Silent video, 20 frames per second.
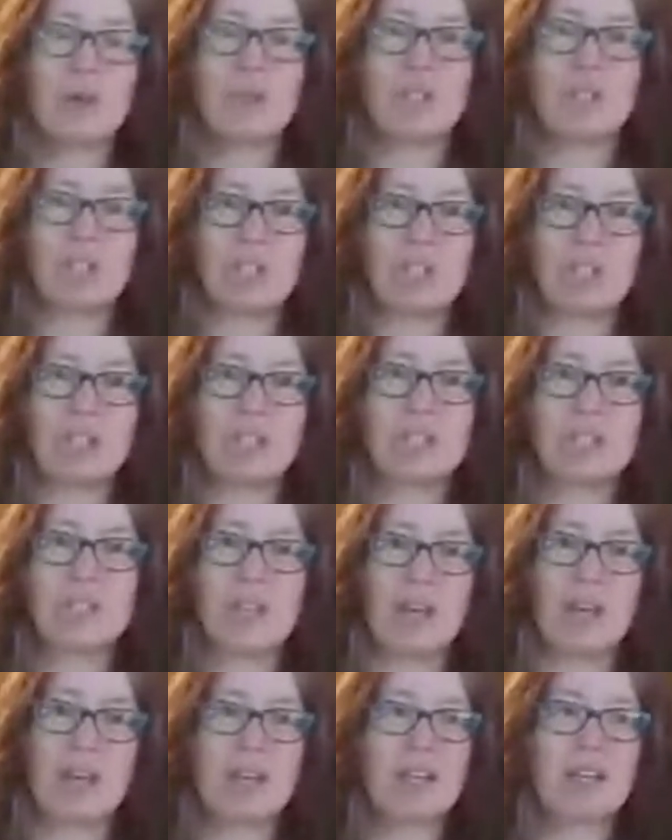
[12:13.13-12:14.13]

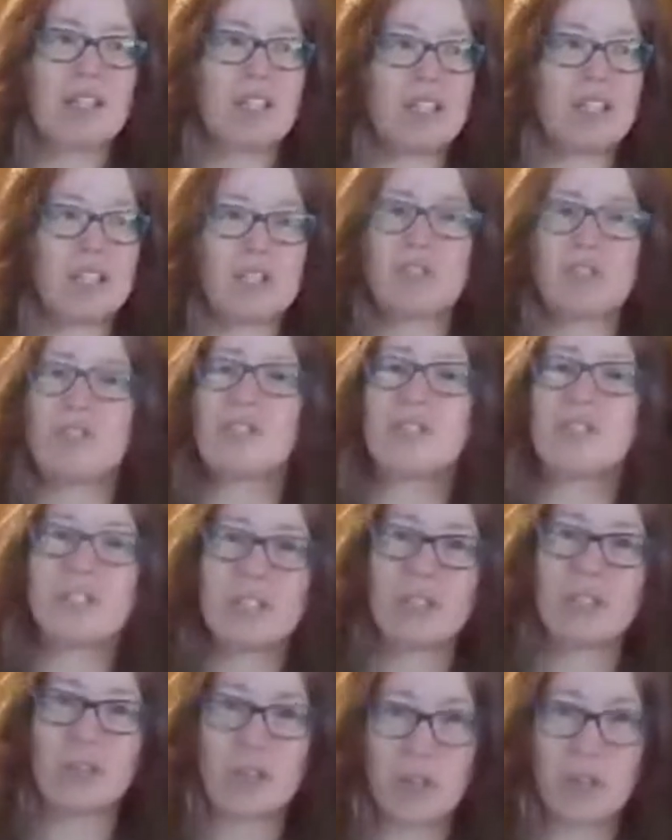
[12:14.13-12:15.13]
cheese curds
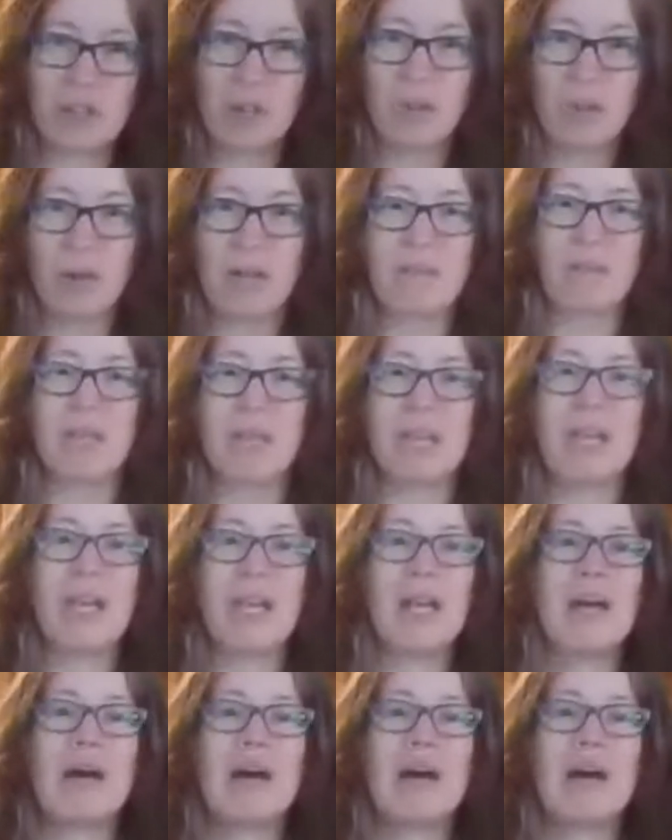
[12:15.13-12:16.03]
and gravy.